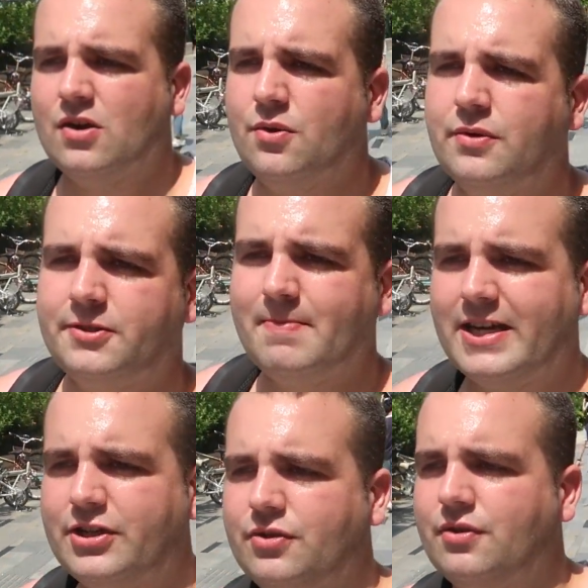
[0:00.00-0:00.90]
Always
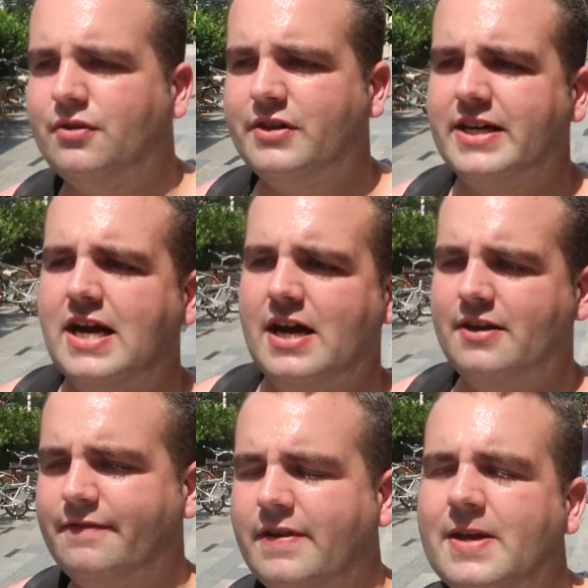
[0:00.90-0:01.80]
make sure you're
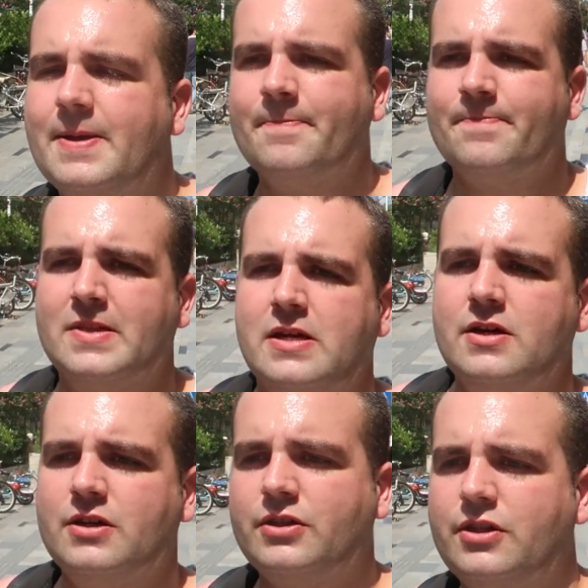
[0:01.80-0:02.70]
kind of
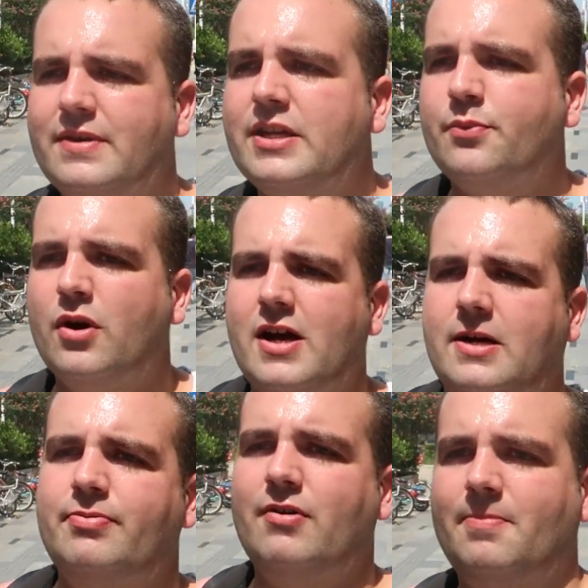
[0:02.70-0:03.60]
doing your work
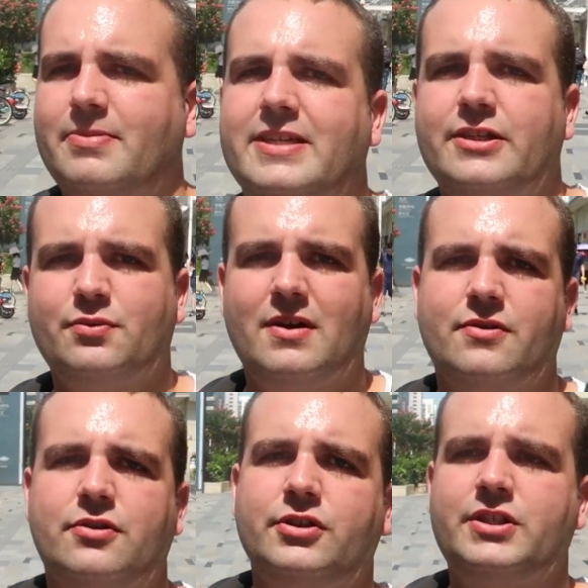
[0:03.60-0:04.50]
properly as
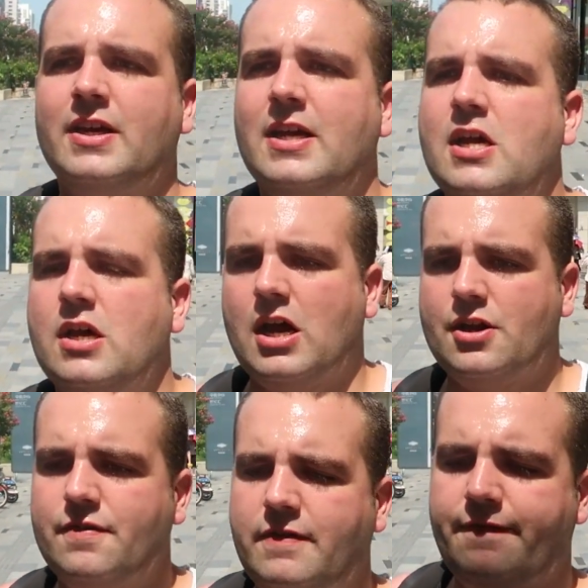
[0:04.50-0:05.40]
well, because
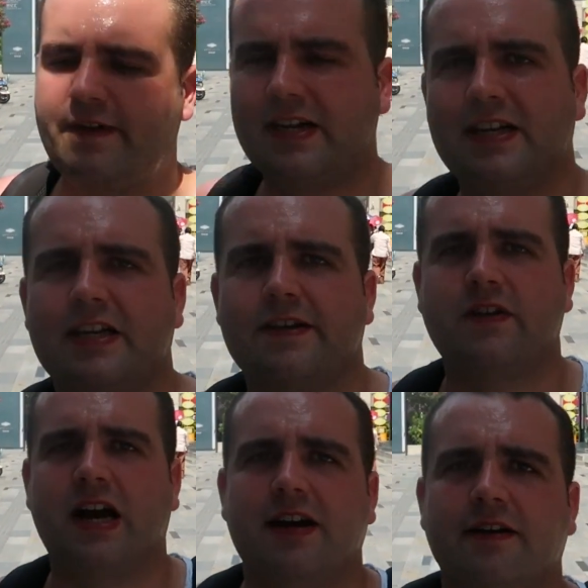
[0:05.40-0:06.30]
another thing that you
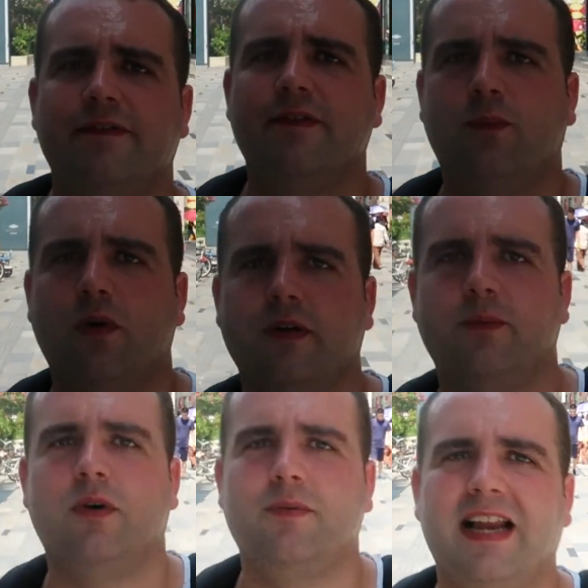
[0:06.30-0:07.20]
kind of, what
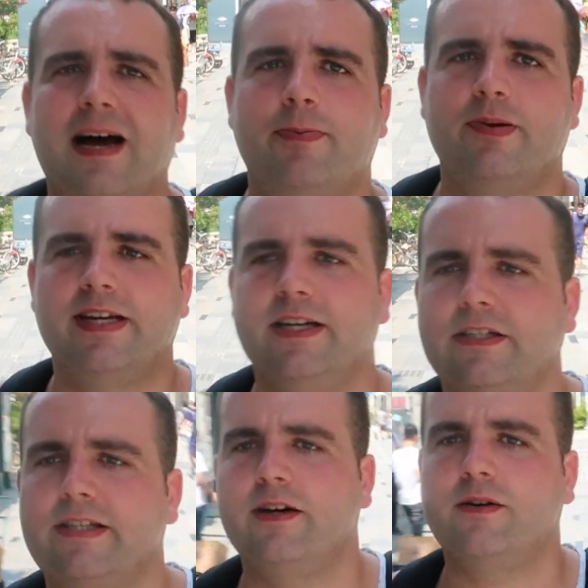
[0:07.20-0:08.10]
will happen
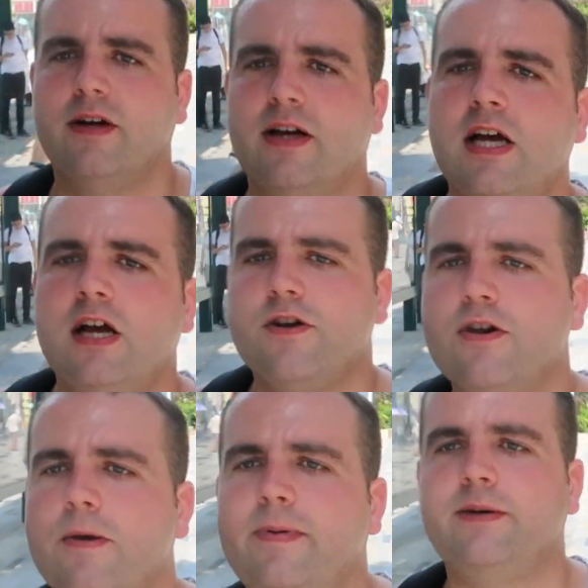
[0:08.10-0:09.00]
is
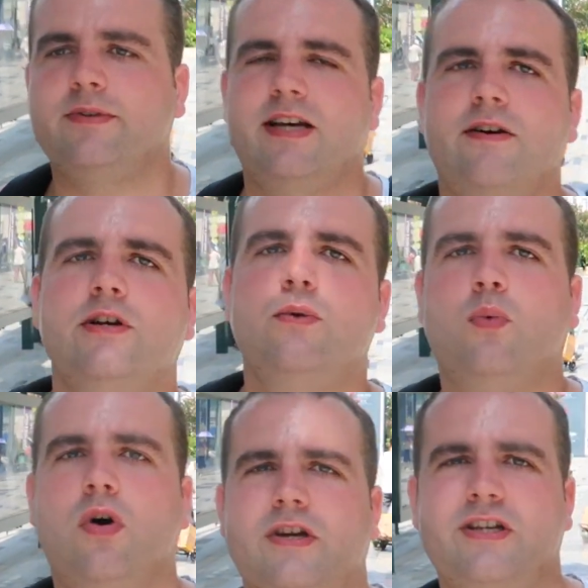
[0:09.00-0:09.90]
nobody will tell you
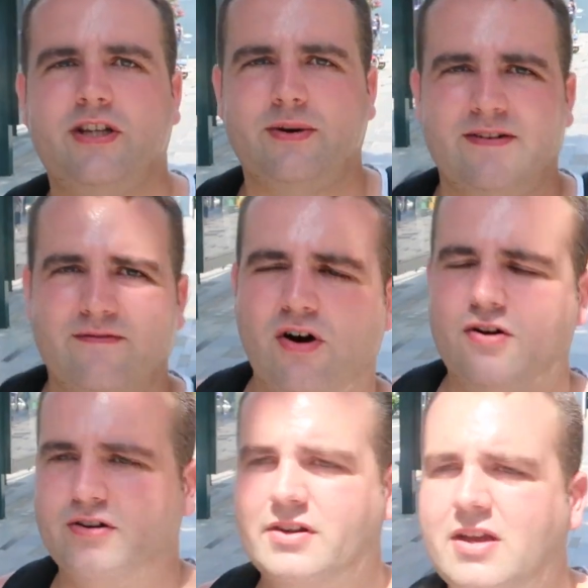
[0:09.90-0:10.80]
what you're doing wrong,